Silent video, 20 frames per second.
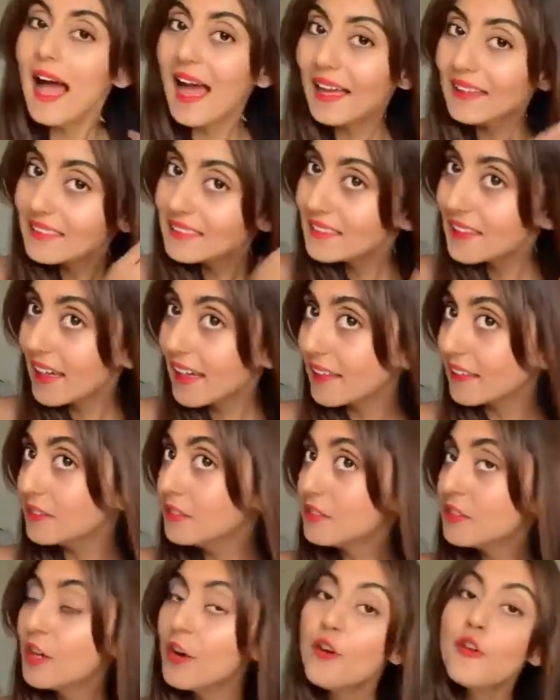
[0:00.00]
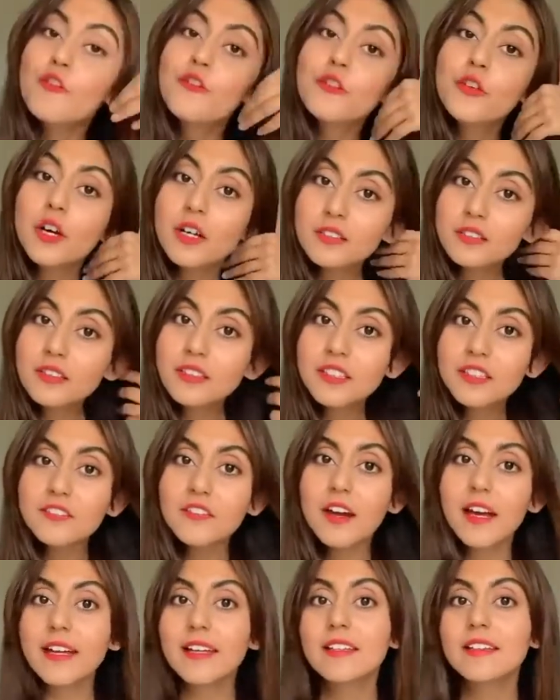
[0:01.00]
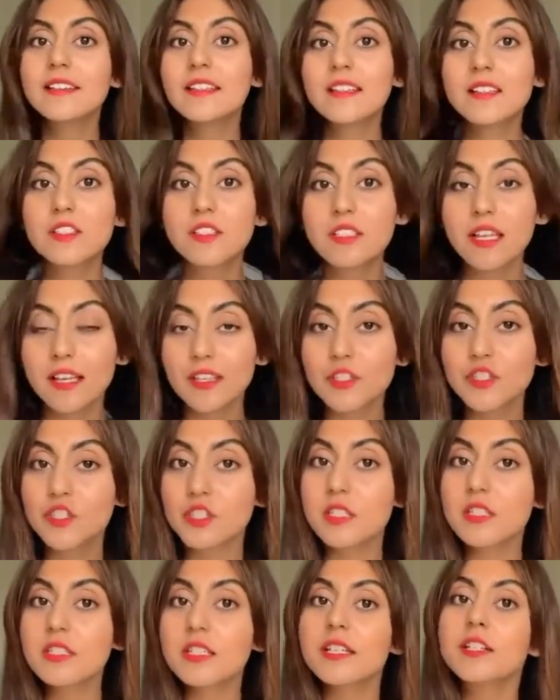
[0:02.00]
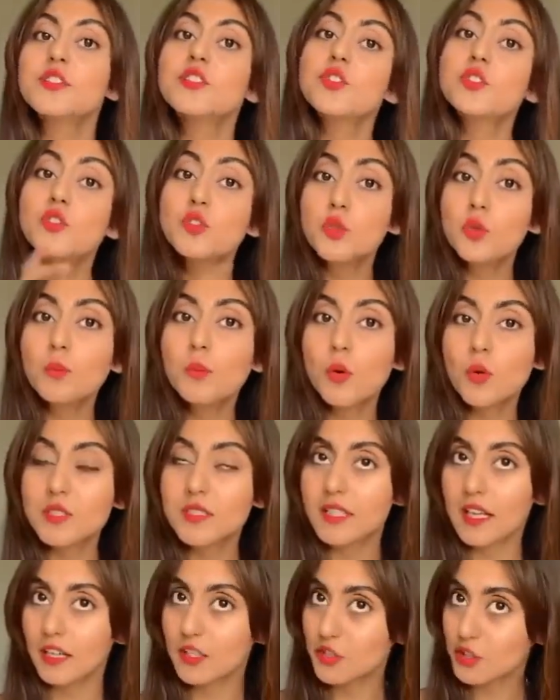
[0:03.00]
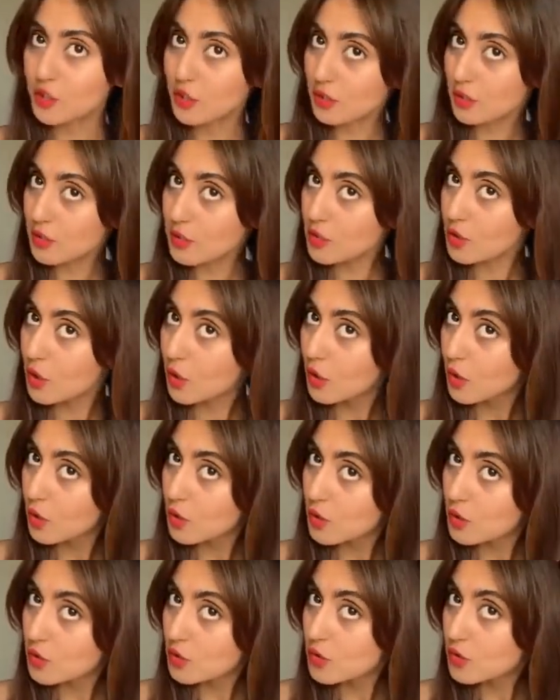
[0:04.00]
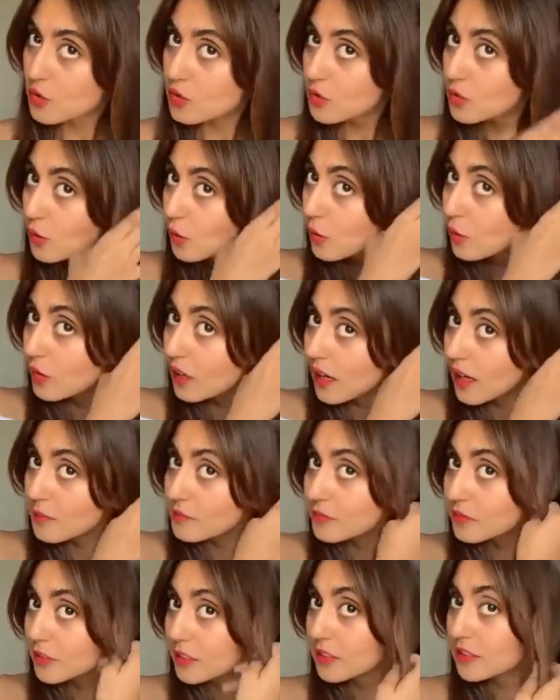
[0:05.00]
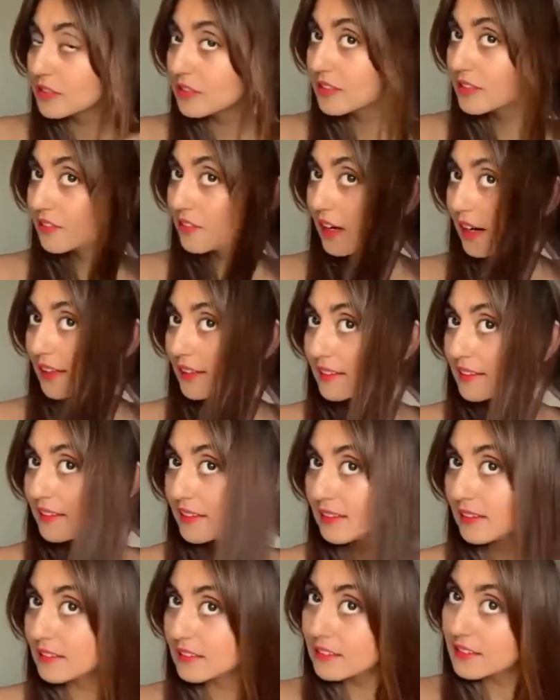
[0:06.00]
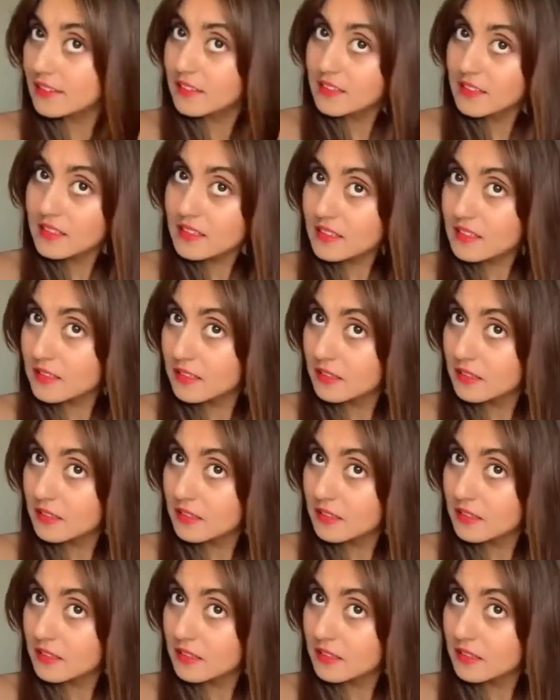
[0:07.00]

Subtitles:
And then further divide these sections into two more sections. So I'm further dividing this.